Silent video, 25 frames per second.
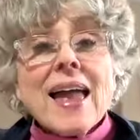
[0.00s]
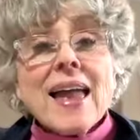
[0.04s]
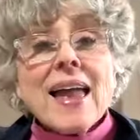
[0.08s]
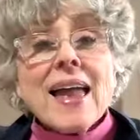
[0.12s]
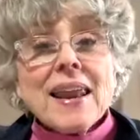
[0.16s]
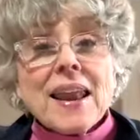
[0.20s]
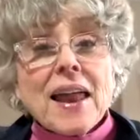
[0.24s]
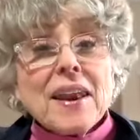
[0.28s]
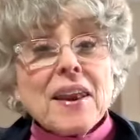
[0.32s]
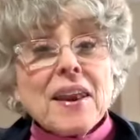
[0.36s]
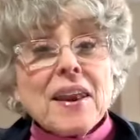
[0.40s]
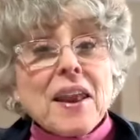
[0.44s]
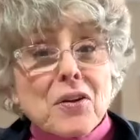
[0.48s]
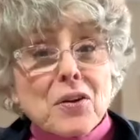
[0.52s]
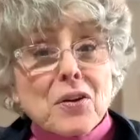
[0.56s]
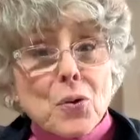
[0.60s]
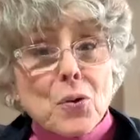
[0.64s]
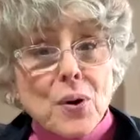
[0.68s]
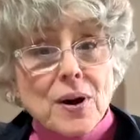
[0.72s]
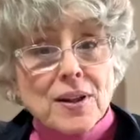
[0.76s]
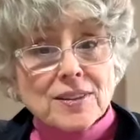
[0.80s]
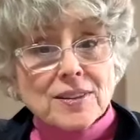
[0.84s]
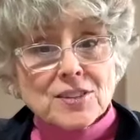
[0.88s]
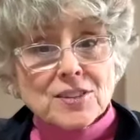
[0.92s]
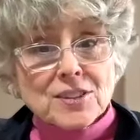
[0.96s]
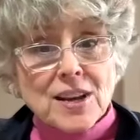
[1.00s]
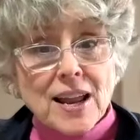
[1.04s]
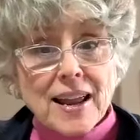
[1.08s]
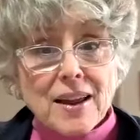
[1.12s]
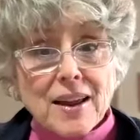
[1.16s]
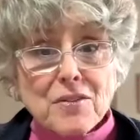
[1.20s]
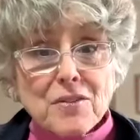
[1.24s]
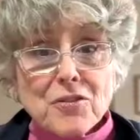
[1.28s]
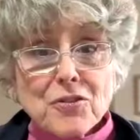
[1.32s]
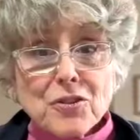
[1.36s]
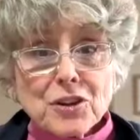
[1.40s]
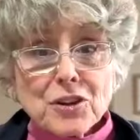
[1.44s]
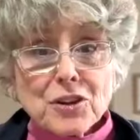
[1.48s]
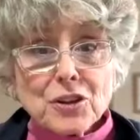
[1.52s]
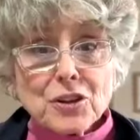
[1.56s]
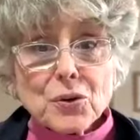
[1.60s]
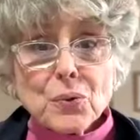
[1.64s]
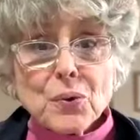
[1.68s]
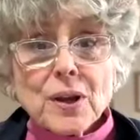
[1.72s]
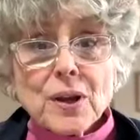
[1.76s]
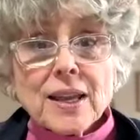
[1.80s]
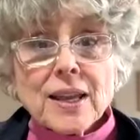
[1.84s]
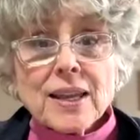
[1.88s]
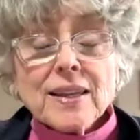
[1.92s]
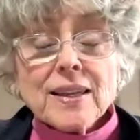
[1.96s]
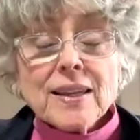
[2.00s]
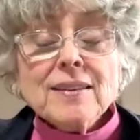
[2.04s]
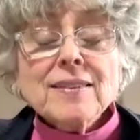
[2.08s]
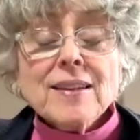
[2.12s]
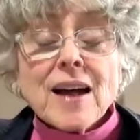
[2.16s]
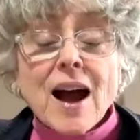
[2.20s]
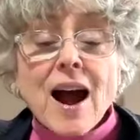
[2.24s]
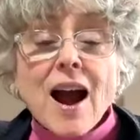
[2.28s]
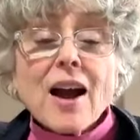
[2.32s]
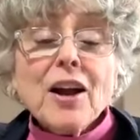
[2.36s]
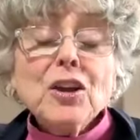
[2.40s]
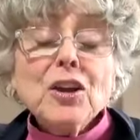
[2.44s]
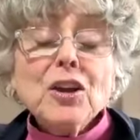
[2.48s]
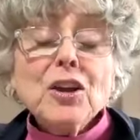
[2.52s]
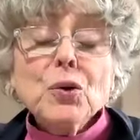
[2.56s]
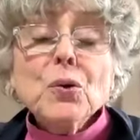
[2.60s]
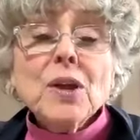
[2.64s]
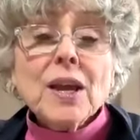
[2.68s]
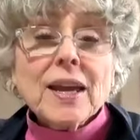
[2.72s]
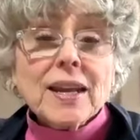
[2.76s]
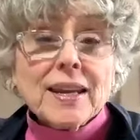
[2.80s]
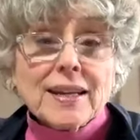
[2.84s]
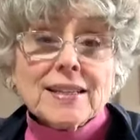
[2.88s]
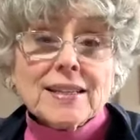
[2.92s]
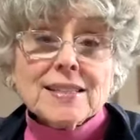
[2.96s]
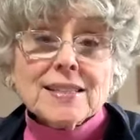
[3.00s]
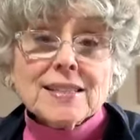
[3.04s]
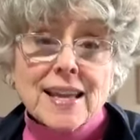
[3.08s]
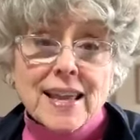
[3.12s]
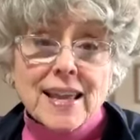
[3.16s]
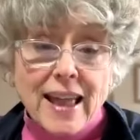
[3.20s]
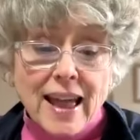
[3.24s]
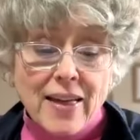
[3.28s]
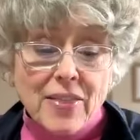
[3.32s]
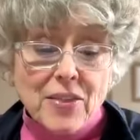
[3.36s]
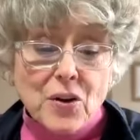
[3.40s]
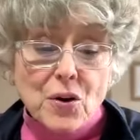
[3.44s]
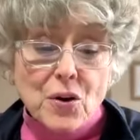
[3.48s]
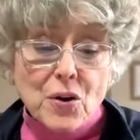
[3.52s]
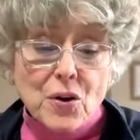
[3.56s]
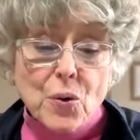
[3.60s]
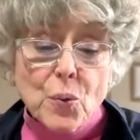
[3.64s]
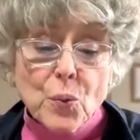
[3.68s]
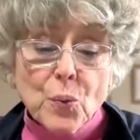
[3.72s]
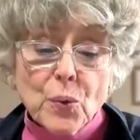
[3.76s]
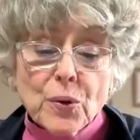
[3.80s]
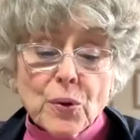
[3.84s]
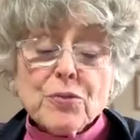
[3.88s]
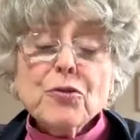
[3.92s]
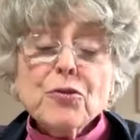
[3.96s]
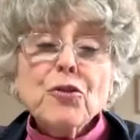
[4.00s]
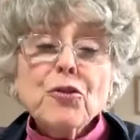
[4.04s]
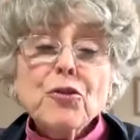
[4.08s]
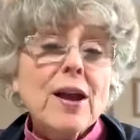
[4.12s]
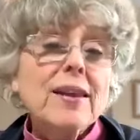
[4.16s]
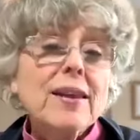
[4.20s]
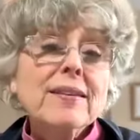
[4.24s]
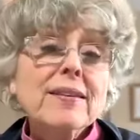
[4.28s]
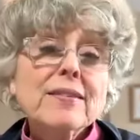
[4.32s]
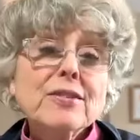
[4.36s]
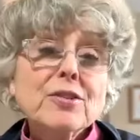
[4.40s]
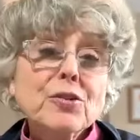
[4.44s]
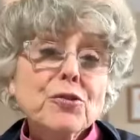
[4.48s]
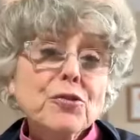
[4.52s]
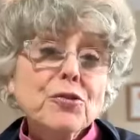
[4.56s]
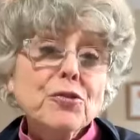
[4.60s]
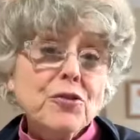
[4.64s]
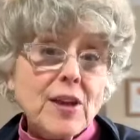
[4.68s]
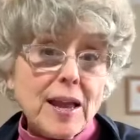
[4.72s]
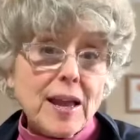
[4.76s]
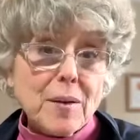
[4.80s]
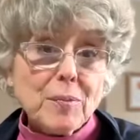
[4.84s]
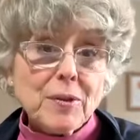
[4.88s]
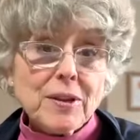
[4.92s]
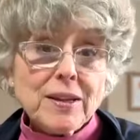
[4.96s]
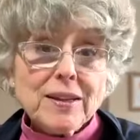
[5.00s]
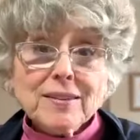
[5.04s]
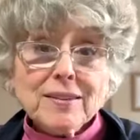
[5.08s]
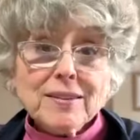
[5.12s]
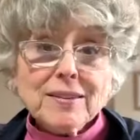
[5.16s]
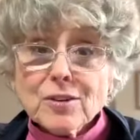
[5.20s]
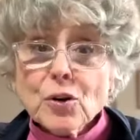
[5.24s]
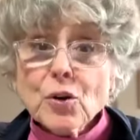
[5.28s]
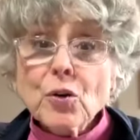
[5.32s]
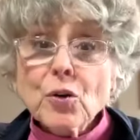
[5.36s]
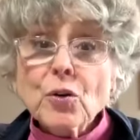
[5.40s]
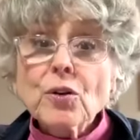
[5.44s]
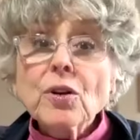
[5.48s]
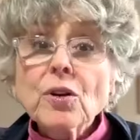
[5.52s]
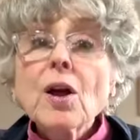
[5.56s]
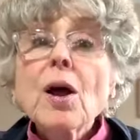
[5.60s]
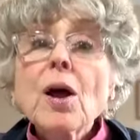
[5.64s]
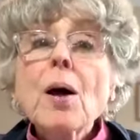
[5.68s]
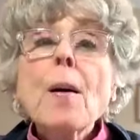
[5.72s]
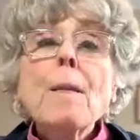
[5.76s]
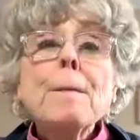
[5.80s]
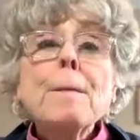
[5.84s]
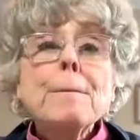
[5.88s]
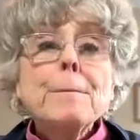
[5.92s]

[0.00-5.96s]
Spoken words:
And another question I have for you is, are you getting together with friends or family soon?